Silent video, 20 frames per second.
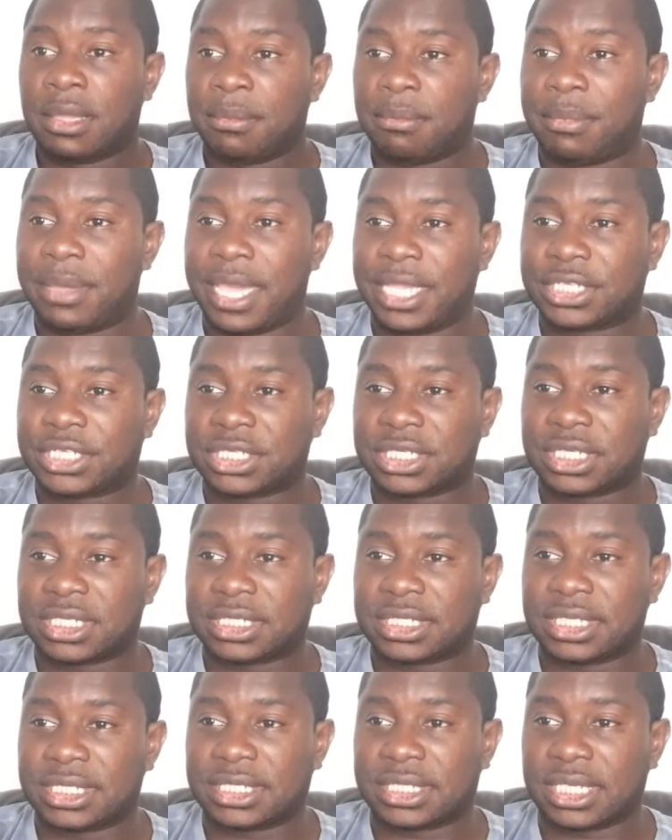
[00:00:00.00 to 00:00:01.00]
Manchester
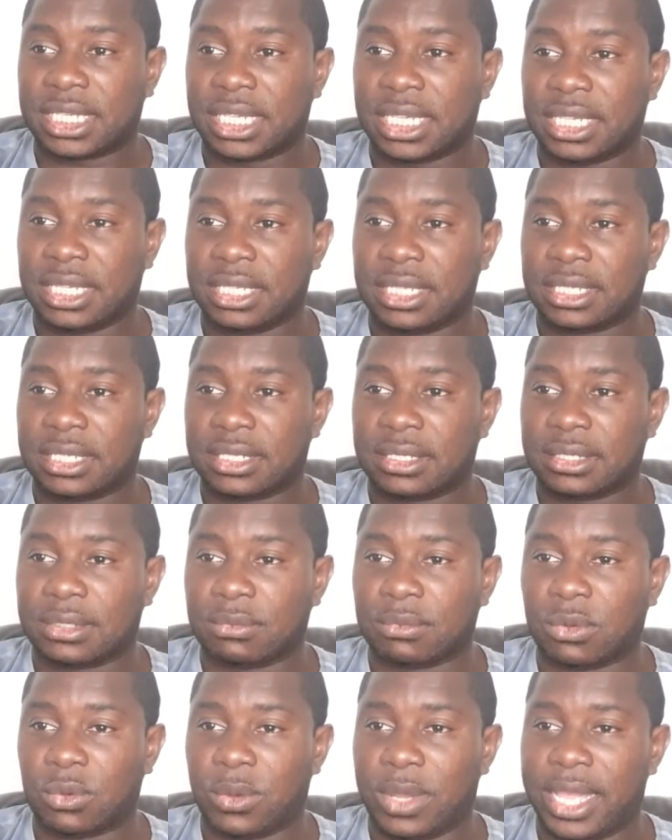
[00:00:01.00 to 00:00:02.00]
City
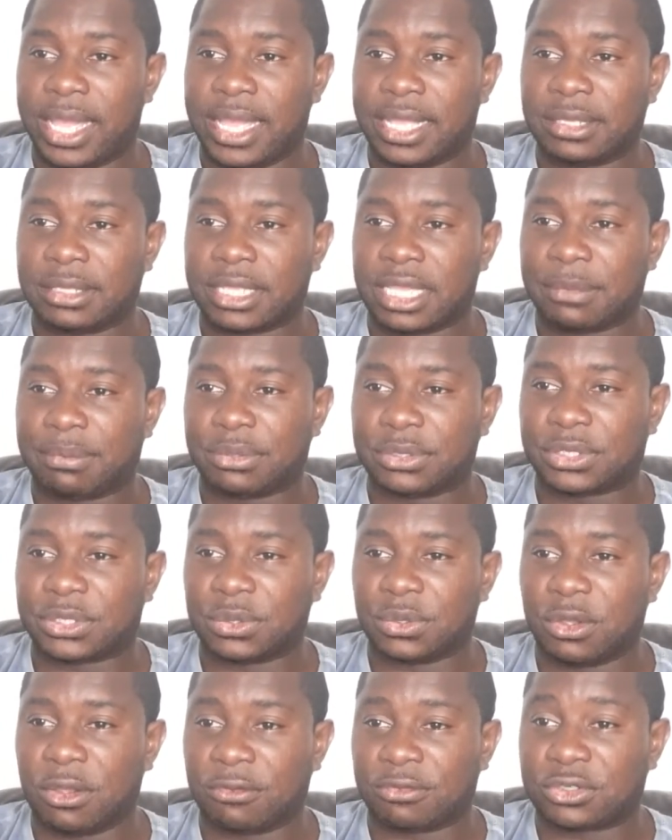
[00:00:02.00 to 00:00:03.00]
will end their
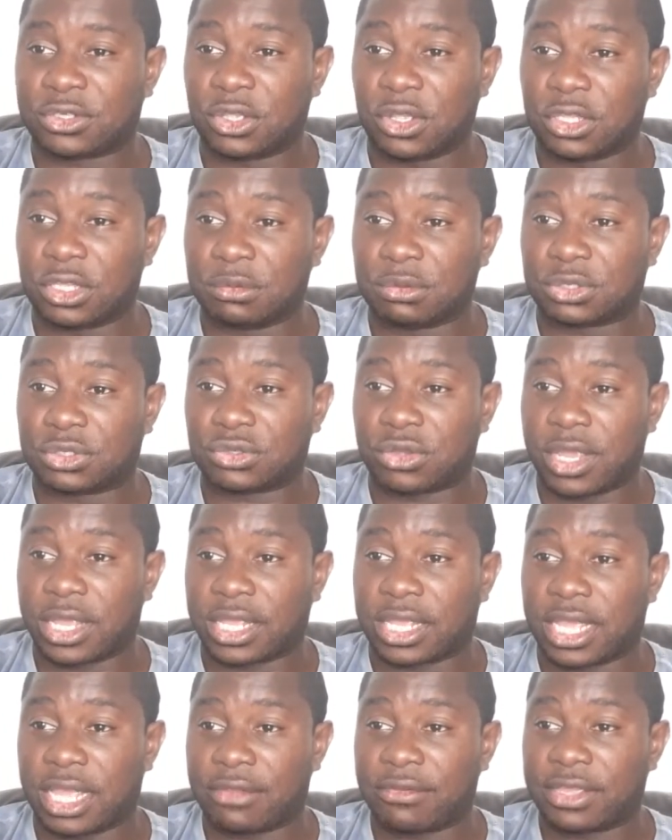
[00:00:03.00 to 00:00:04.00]
pursuit of Tottenham
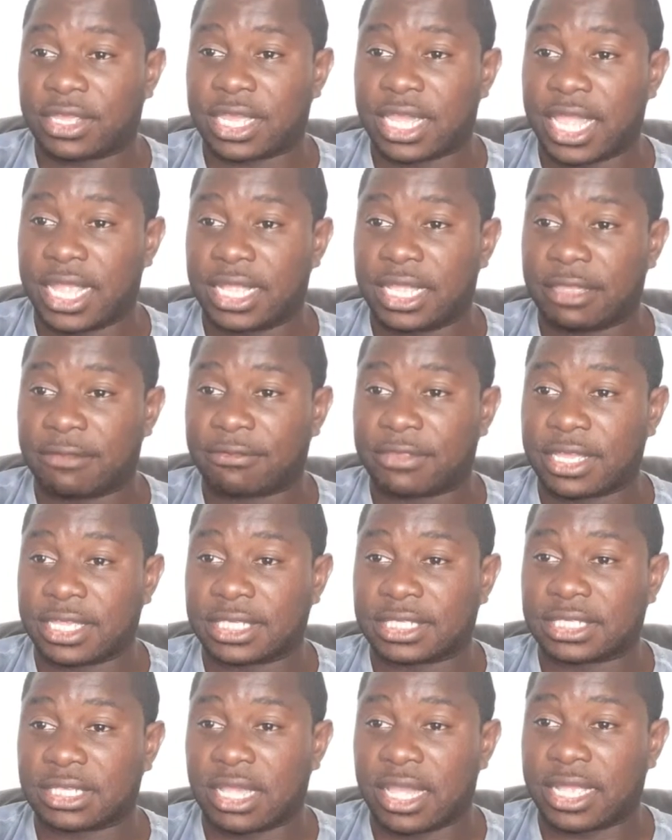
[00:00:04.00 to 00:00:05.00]
striker Harry Kane if
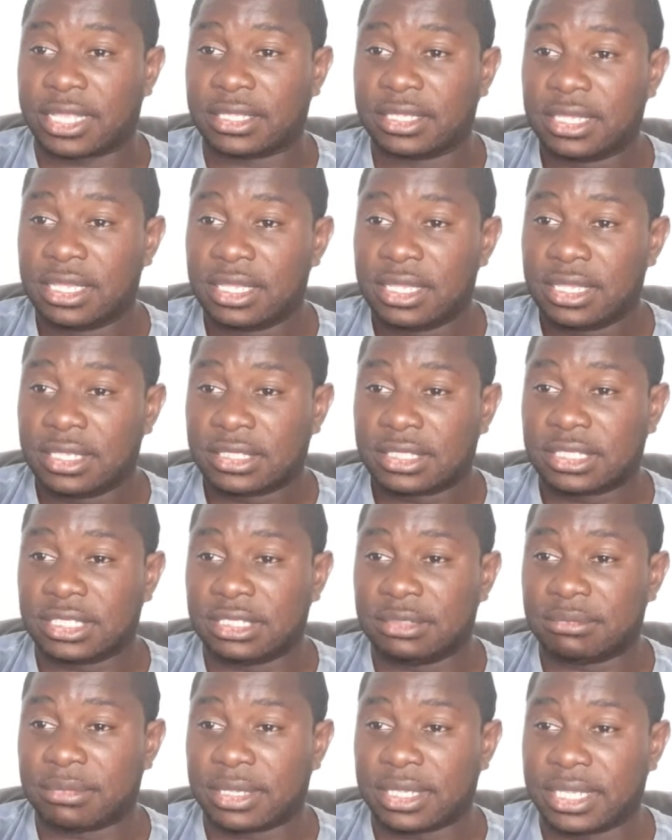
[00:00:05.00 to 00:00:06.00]
they sign
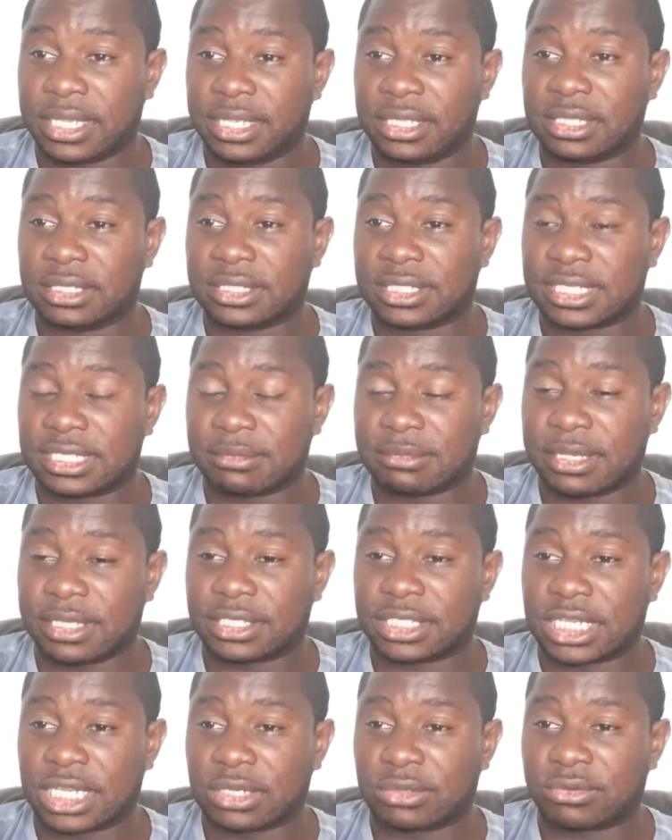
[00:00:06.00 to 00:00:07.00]
England
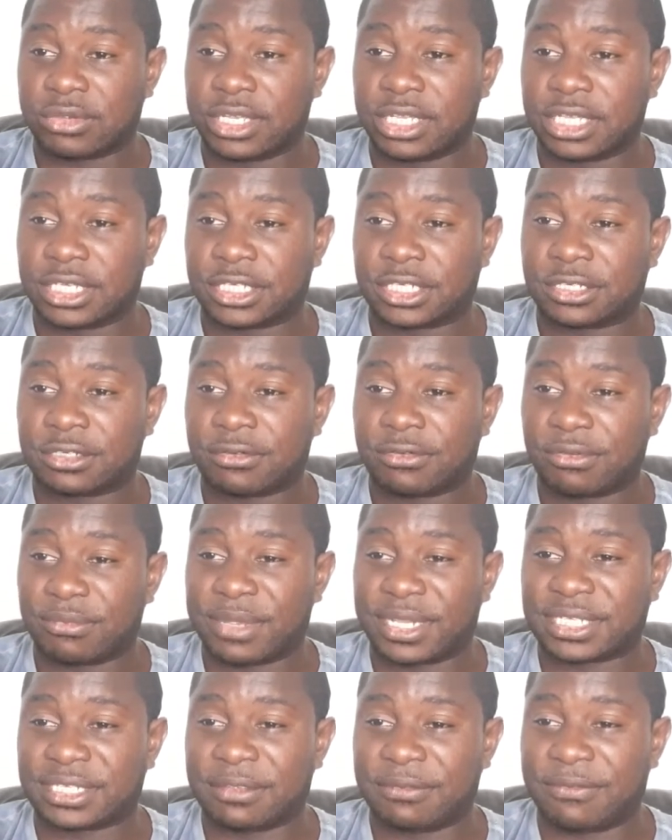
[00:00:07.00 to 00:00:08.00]
teammate Jack Grealish
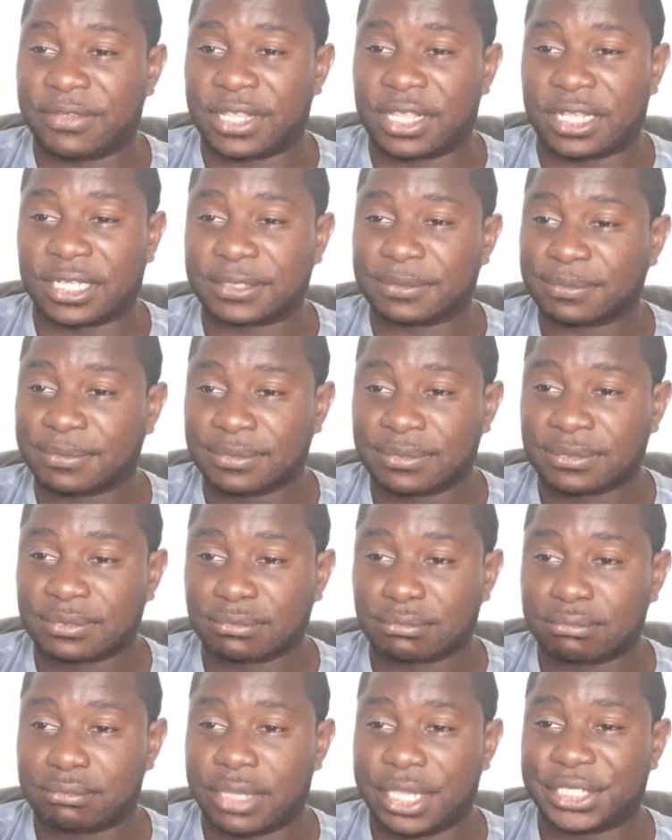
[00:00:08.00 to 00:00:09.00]
from Aston Villa.
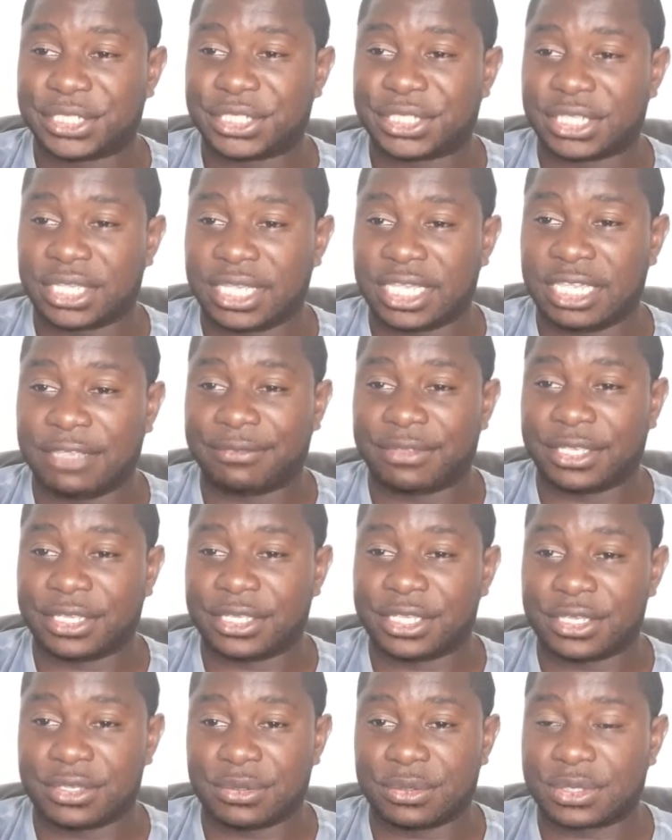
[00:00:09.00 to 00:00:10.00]
Manchester
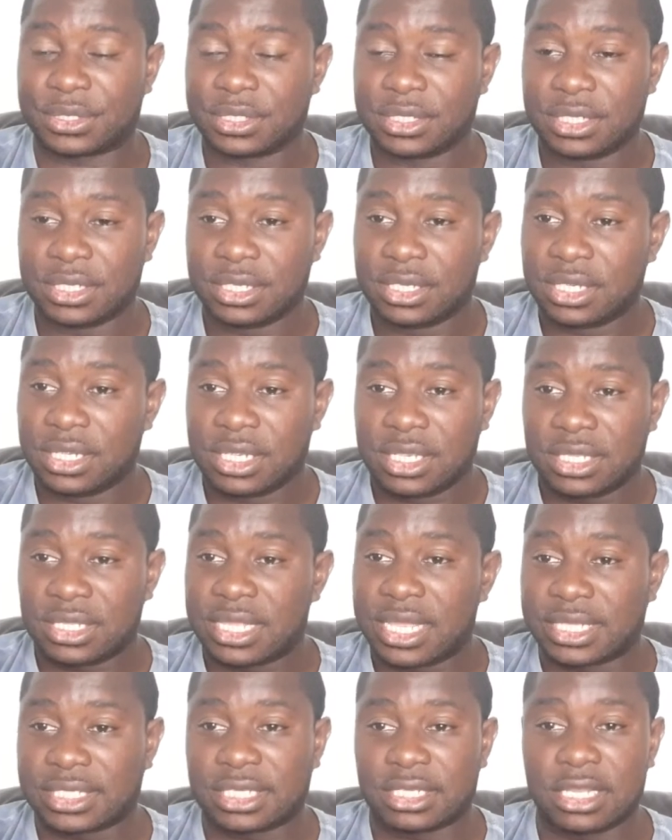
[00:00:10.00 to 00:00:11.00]
Evening News.
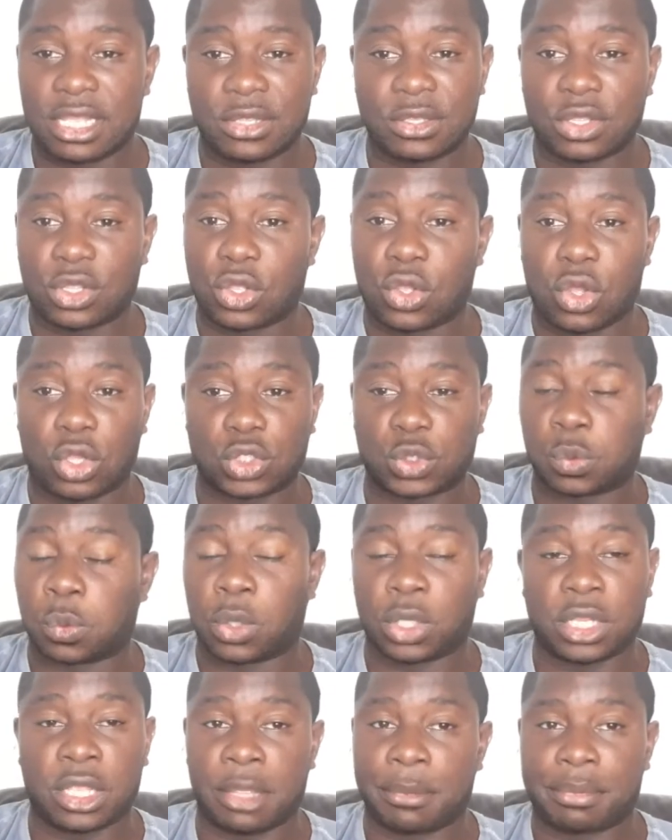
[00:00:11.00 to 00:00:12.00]
That's a load of
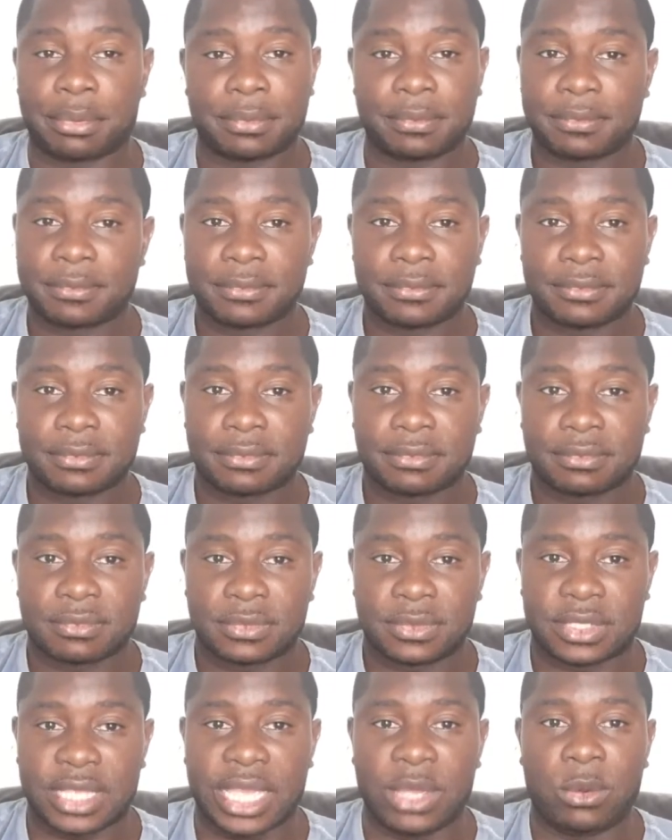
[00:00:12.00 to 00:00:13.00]
codswallop.
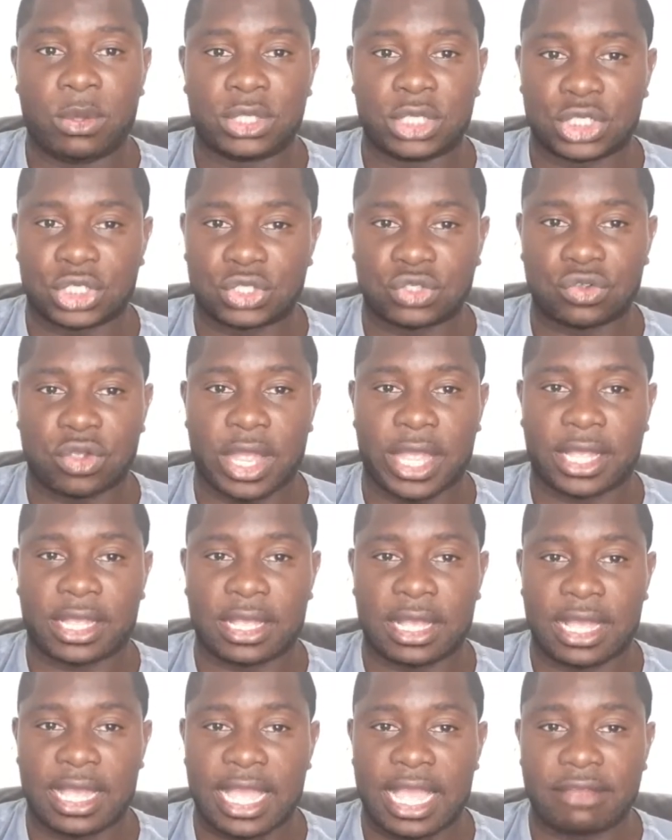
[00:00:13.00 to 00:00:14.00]
They want a
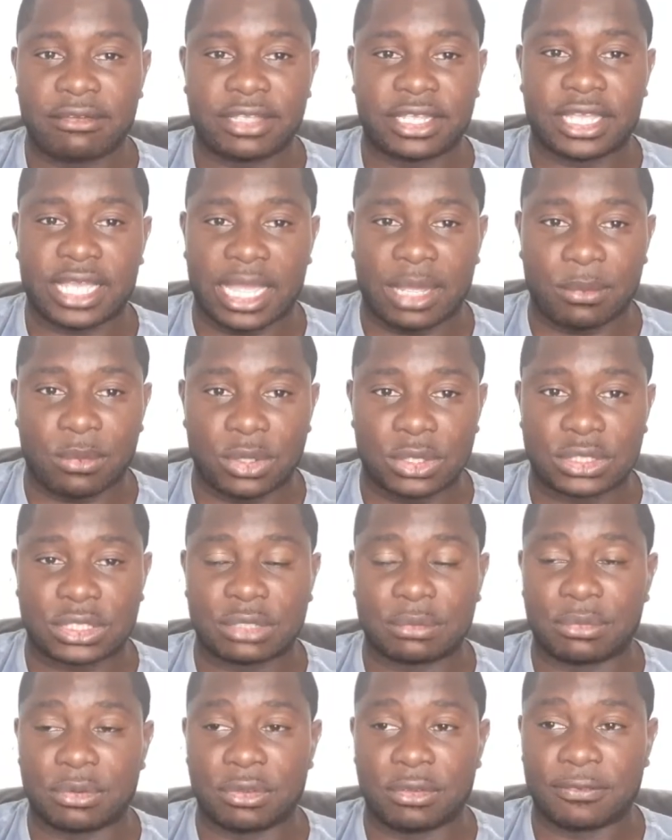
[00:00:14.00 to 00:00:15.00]
striker. Harry Kane wants
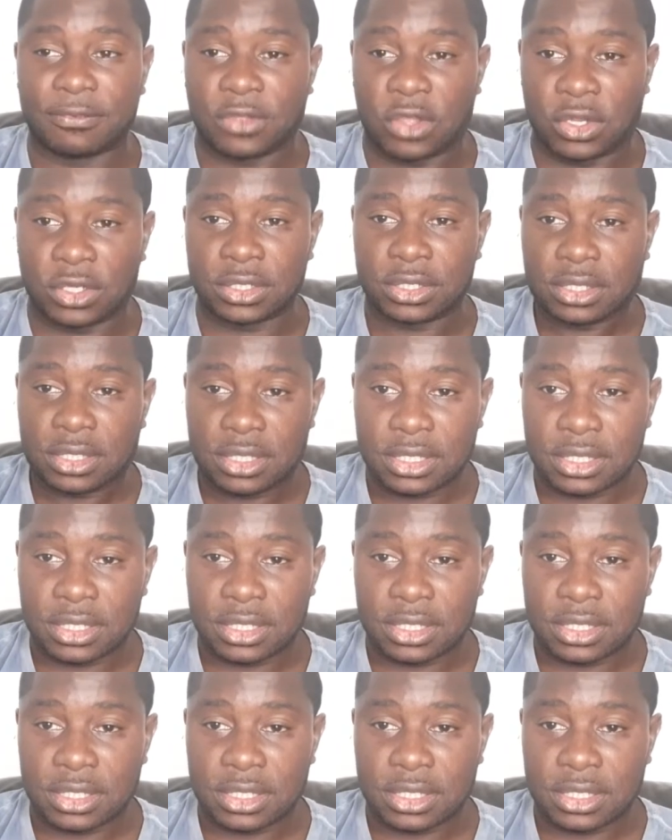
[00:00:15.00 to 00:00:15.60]
to move on.